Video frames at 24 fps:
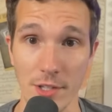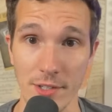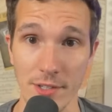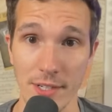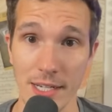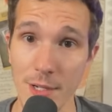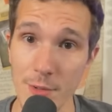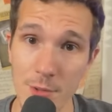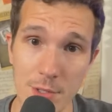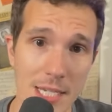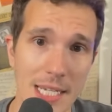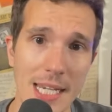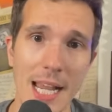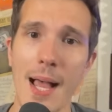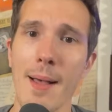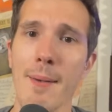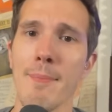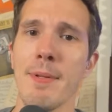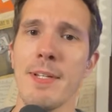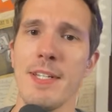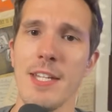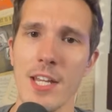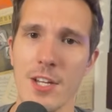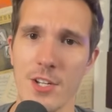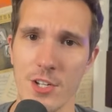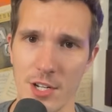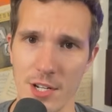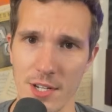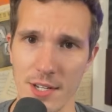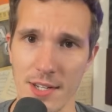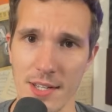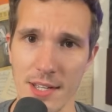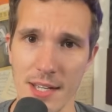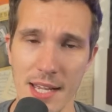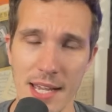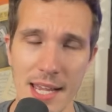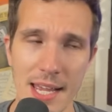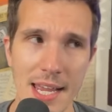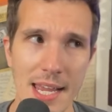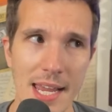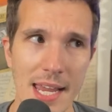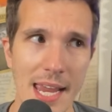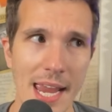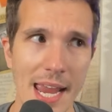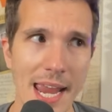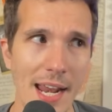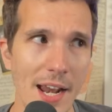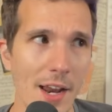It was a competition.
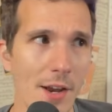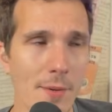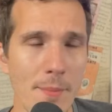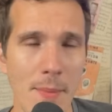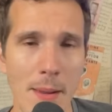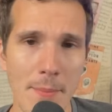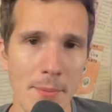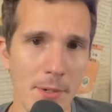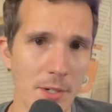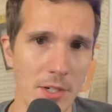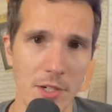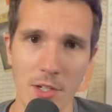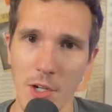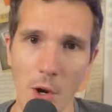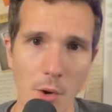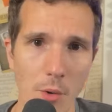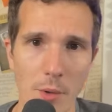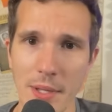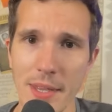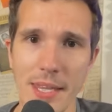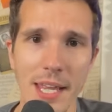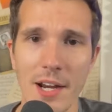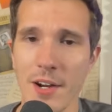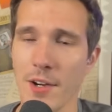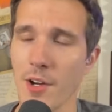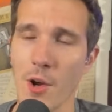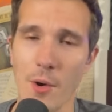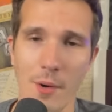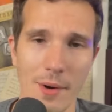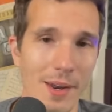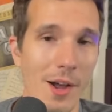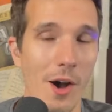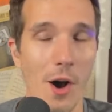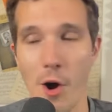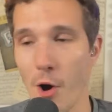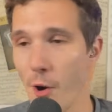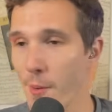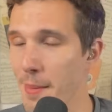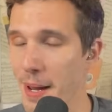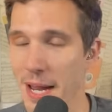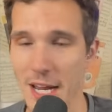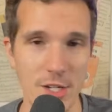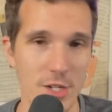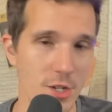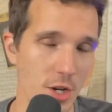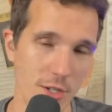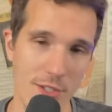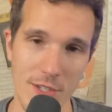And I remember going there going, oh man,
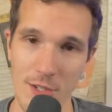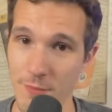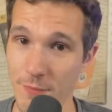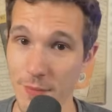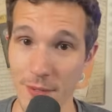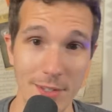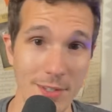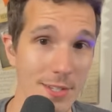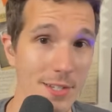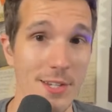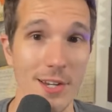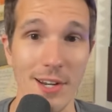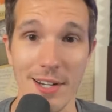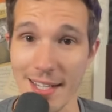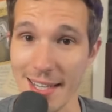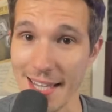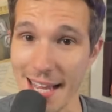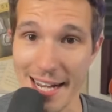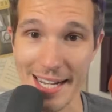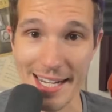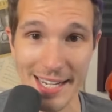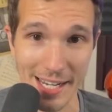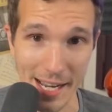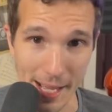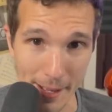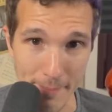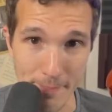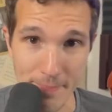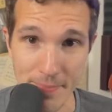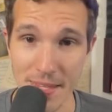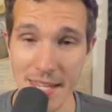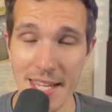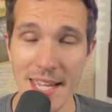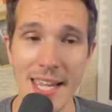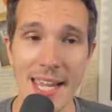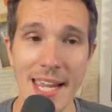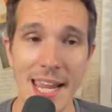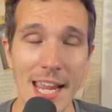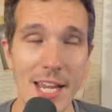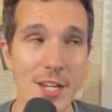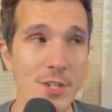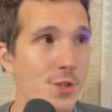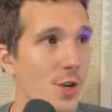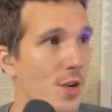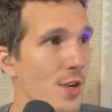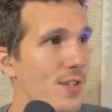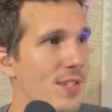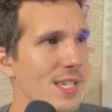Justin Fields is going to light it up. And
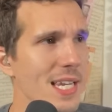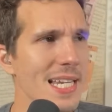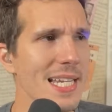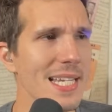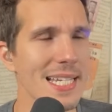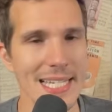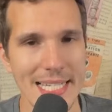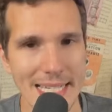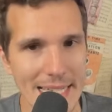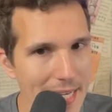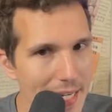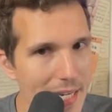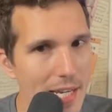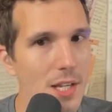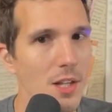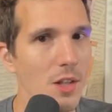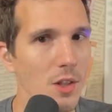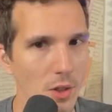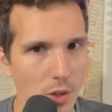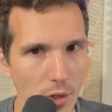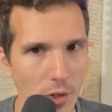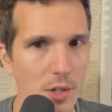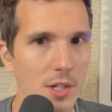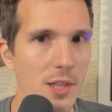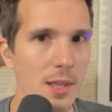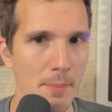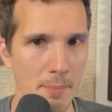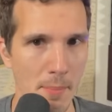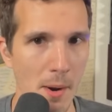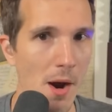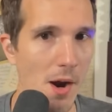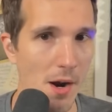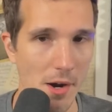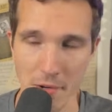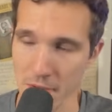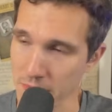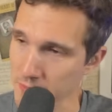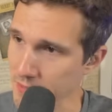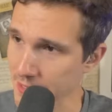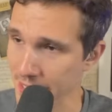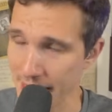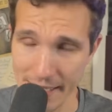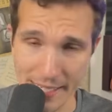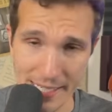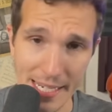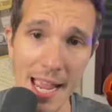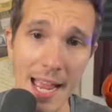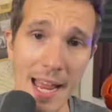Justin didn't look the part yet
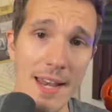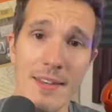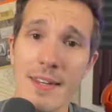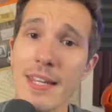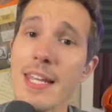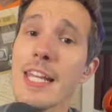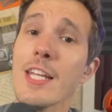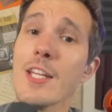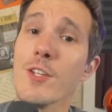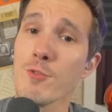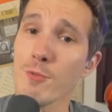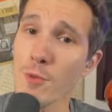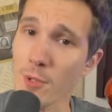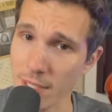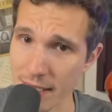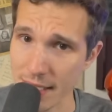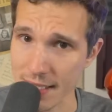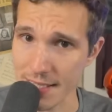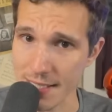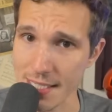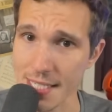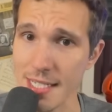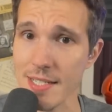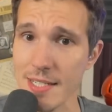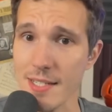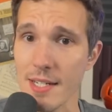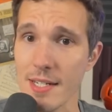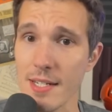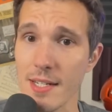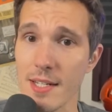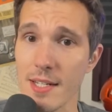again, his rookie season.